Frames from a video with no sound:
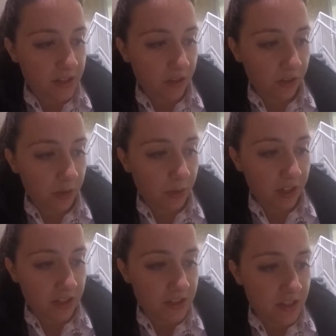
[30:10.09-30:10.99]
the early
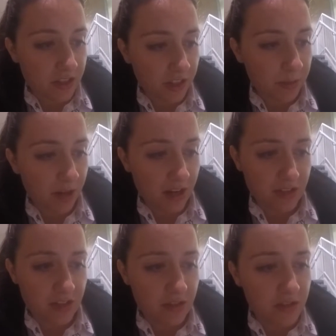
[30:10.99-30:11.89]
workers, the dirty
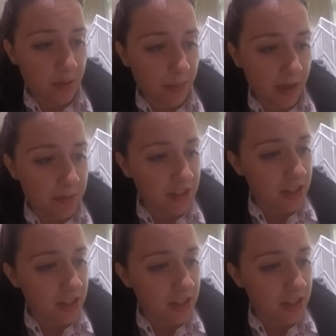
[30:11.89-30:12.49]
prostitutes, the pimps,